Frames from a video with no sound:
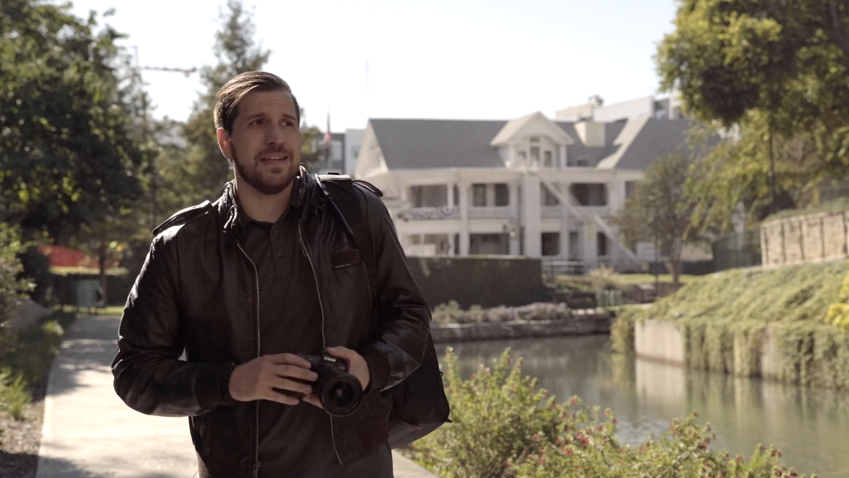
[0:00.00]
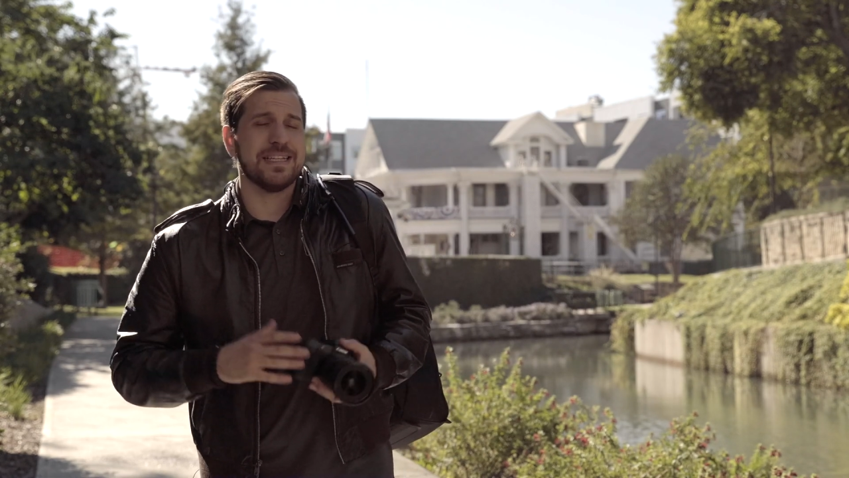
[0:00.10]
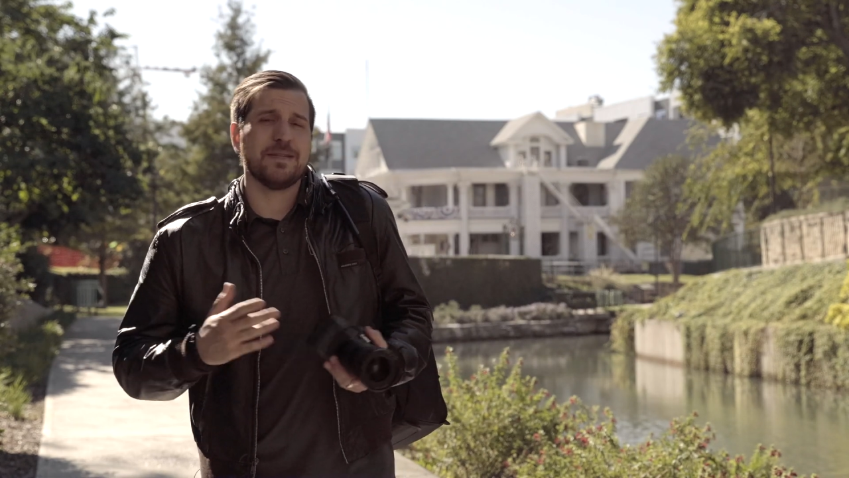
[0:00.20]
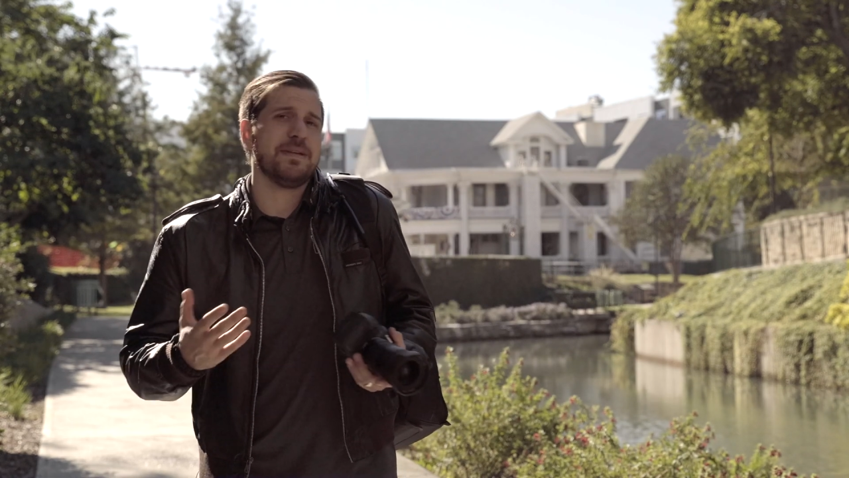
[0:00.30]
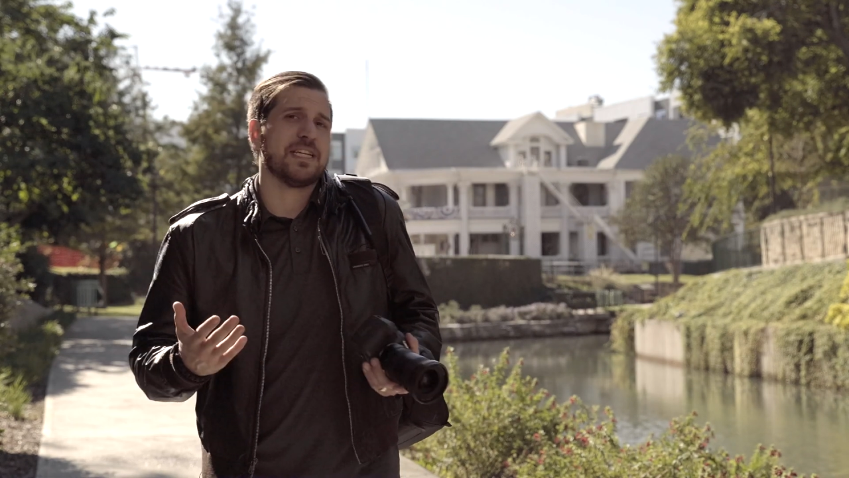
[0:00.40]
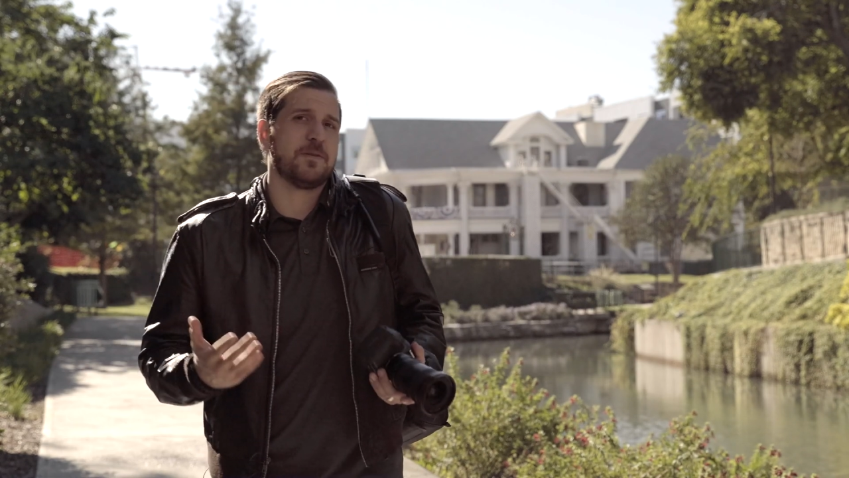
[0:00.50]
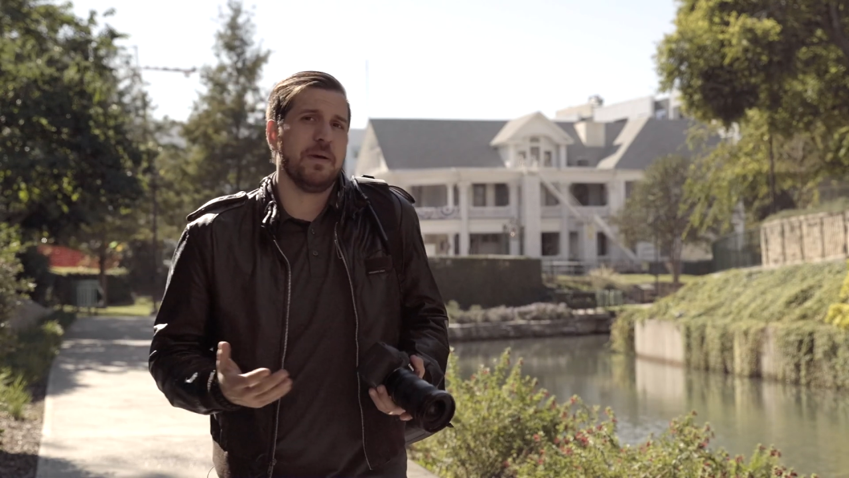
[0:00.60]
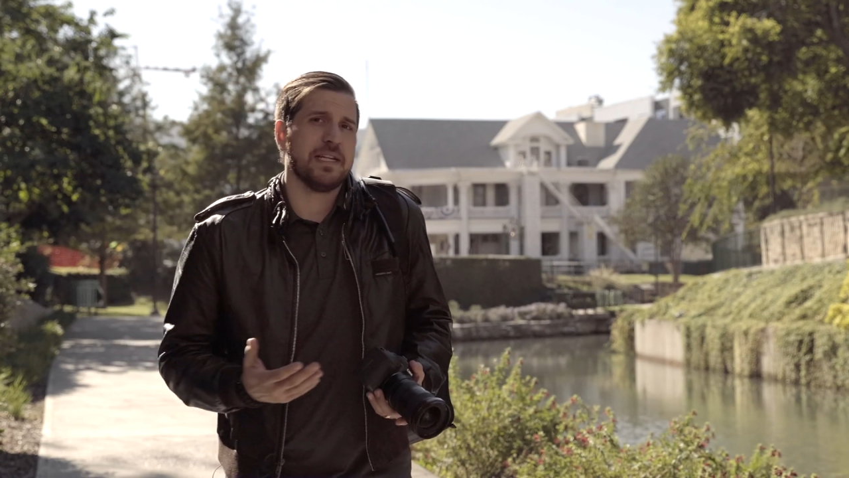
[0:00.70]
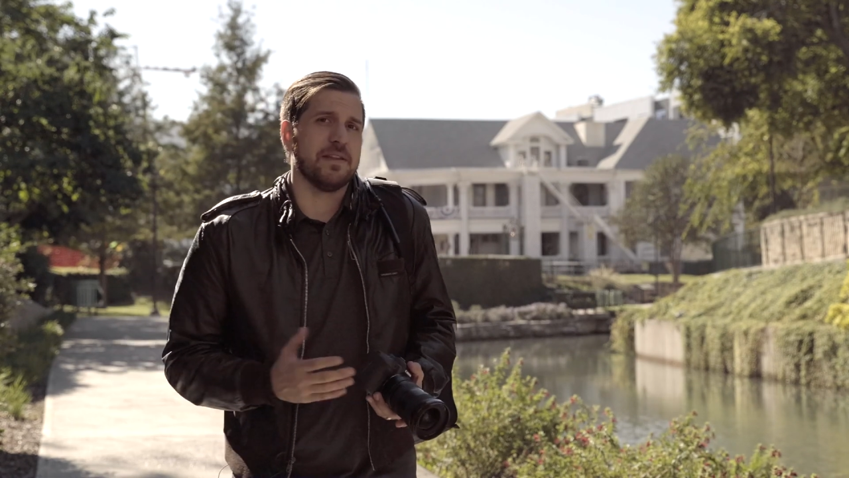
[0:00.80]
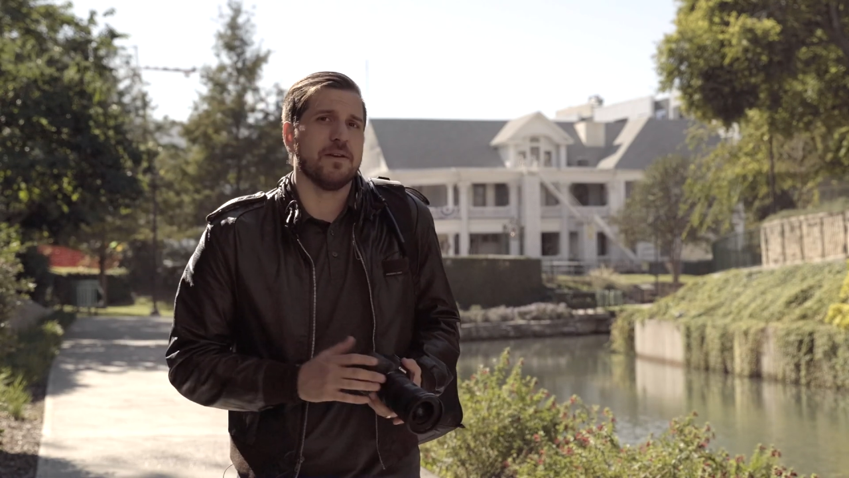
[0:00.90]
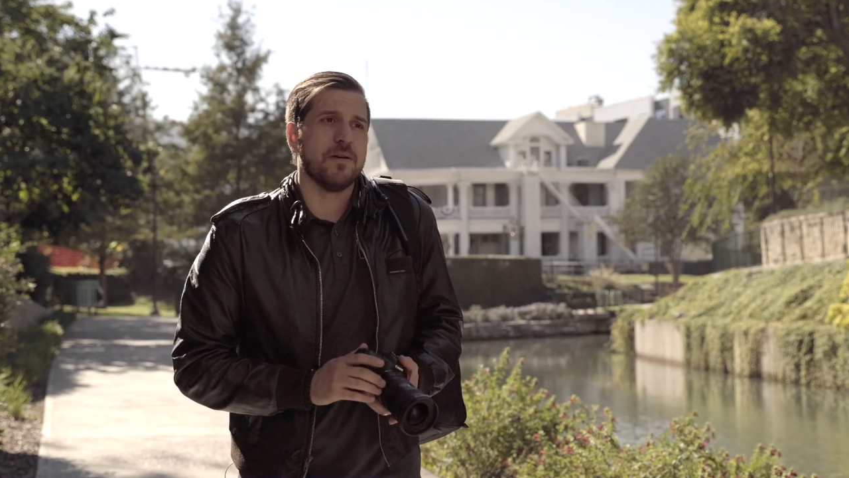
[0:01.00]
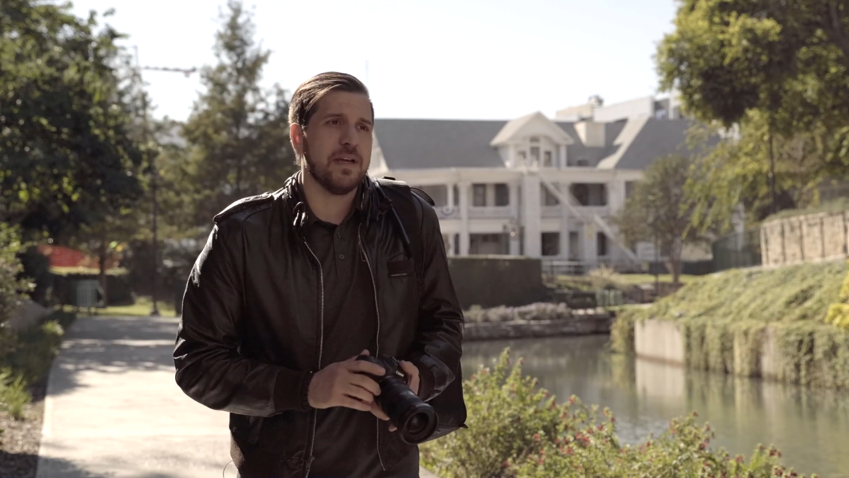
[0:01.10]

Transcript: that's to be expected though.